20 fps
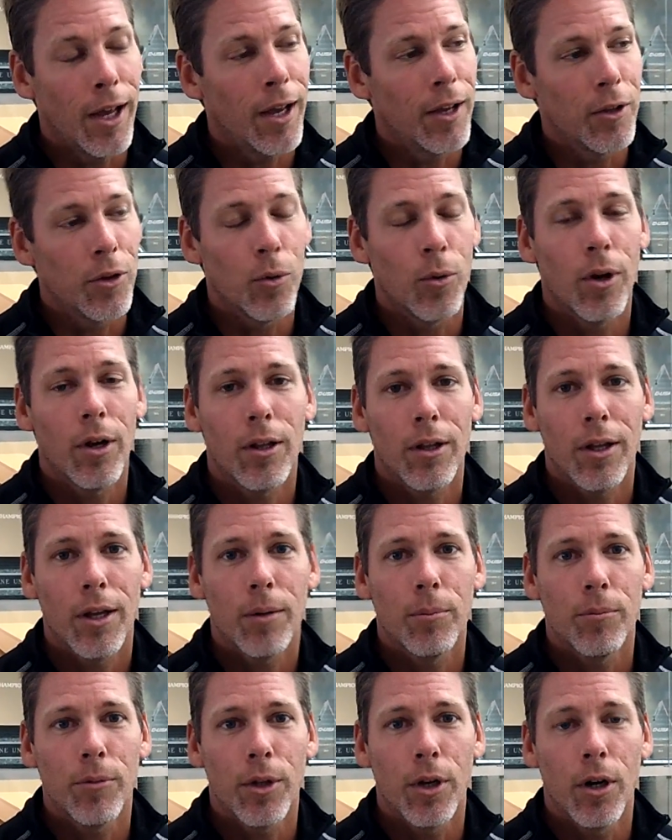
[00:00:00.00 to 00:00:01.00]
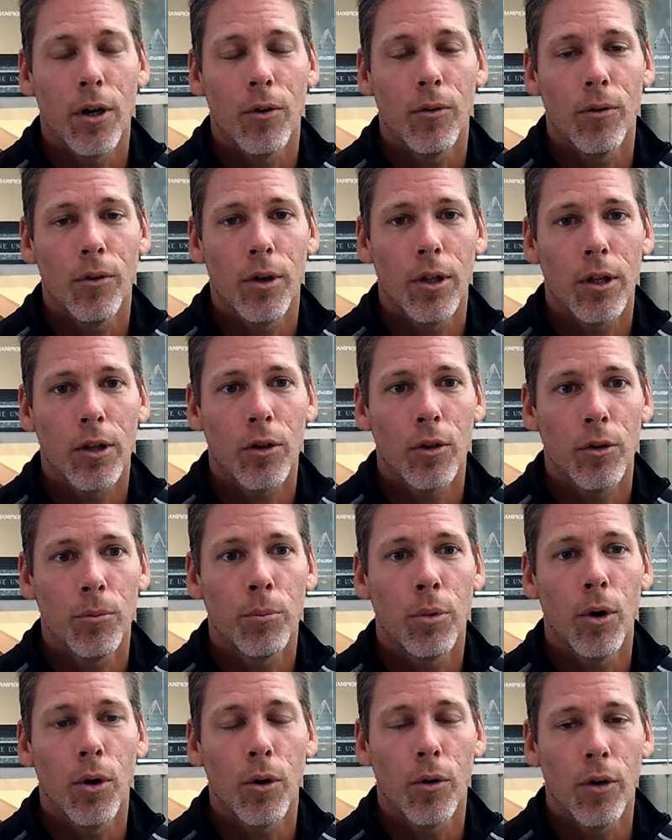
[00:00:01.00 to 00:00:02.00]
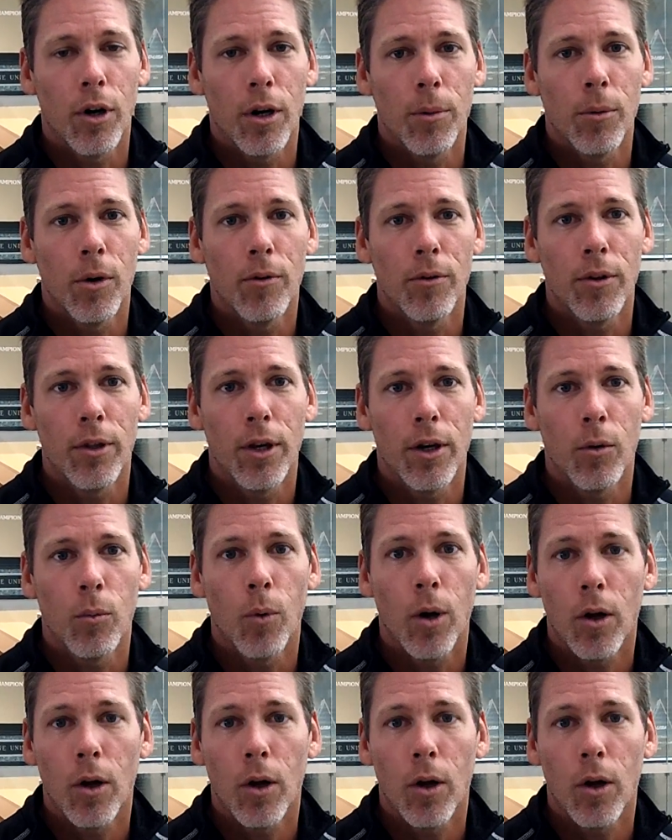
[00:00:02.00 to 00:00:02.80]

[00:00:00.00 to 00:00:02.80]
Yeah, ULM, you know, real good program over there,